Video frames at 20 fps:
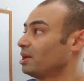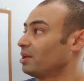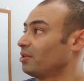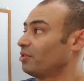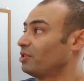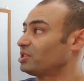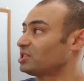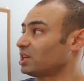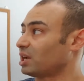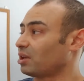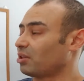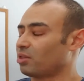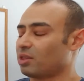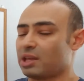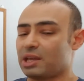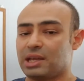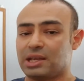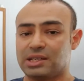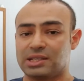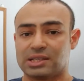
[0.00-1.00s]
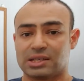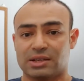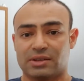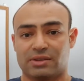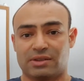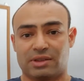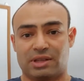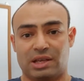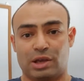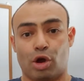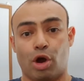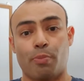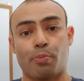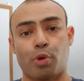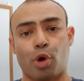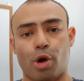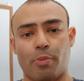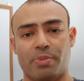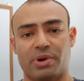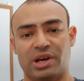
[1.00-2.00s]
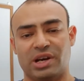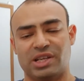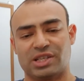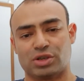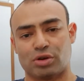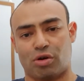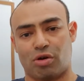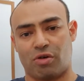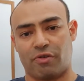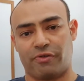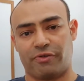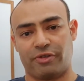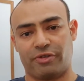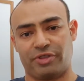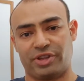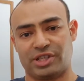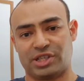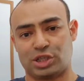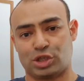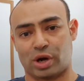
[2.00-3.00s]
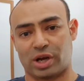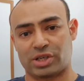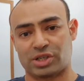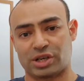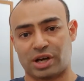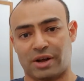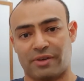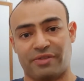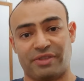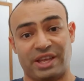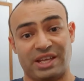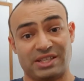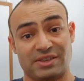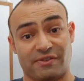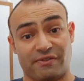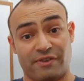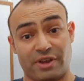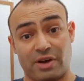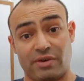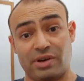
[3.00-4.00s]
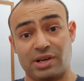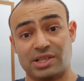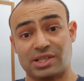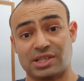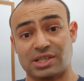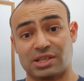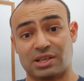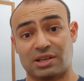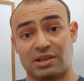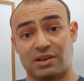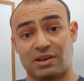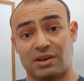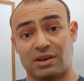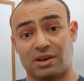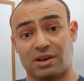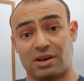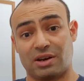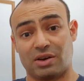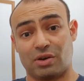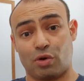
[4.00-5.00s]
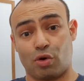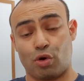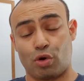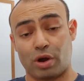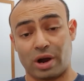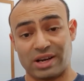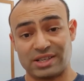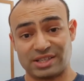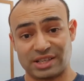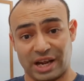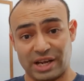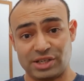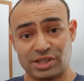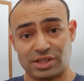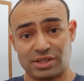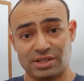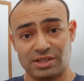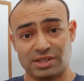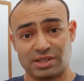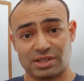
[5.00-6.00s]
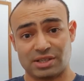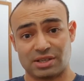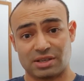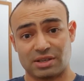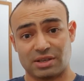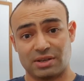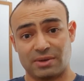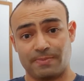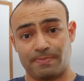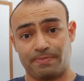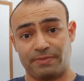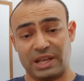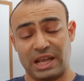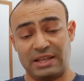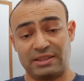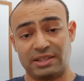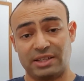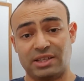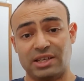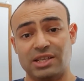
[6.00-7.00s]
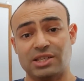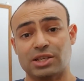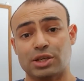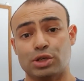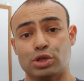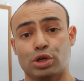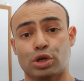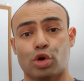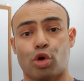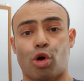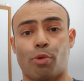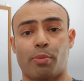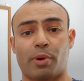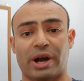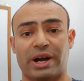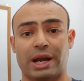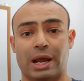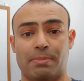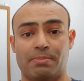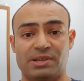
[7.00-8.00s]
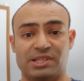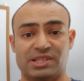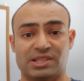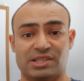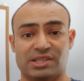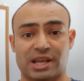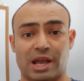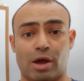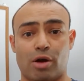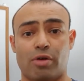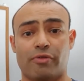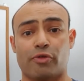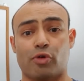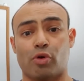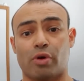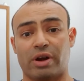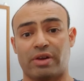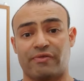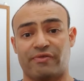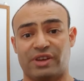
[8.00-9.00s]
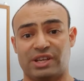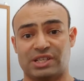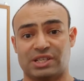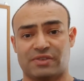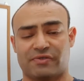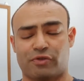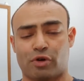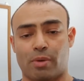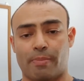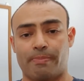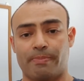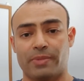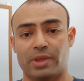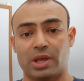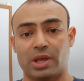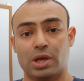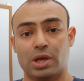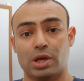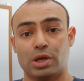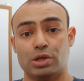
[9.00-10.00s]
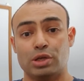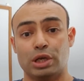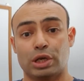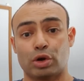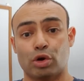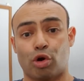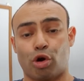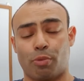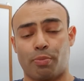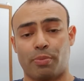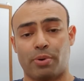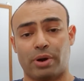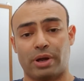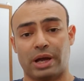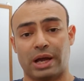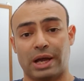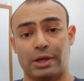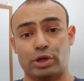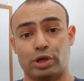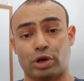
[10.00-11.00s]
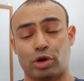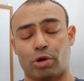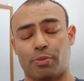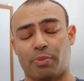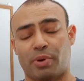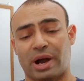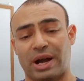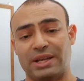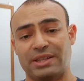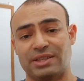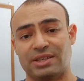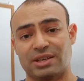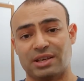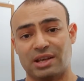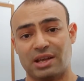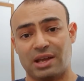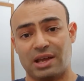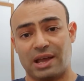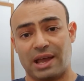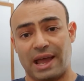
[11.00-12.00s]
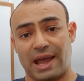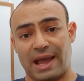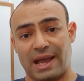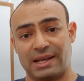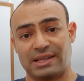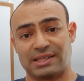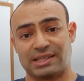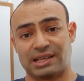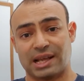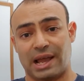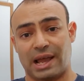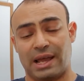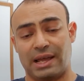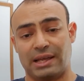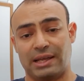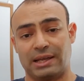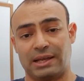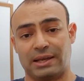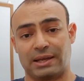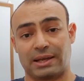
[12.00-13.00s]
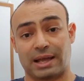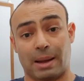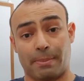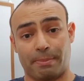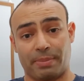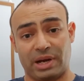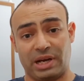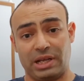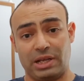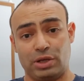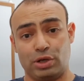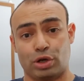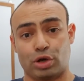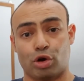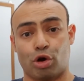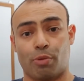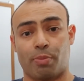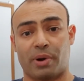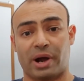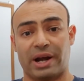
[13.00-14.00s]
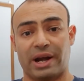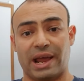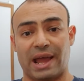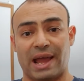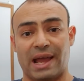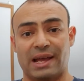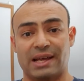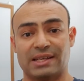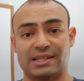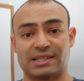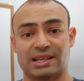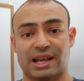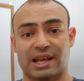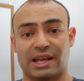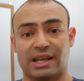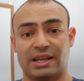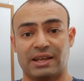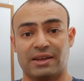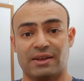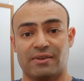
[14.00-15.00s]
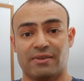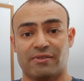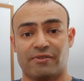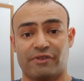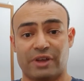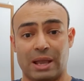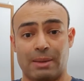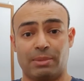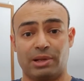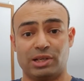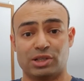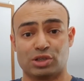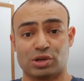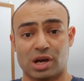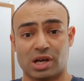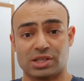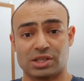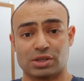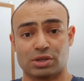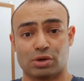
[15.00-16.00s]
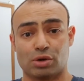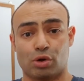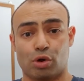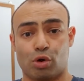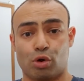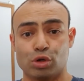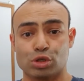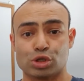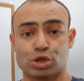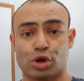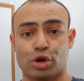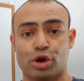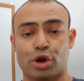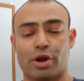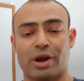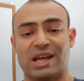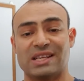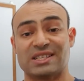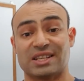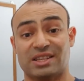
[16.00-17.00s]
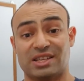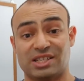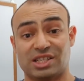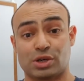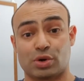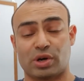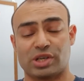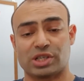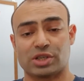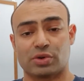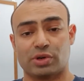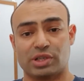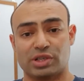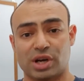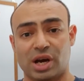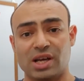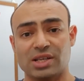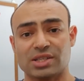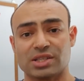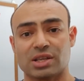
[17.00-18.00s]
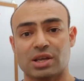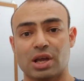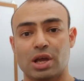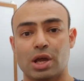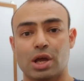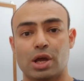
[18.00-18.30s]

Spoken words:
The second thing is the appropriateness of the structure. There's various organizations, entities you can operate a business out of or invest from. You can operate as a company, you can operate as a family trust, also known as a discretionary trust.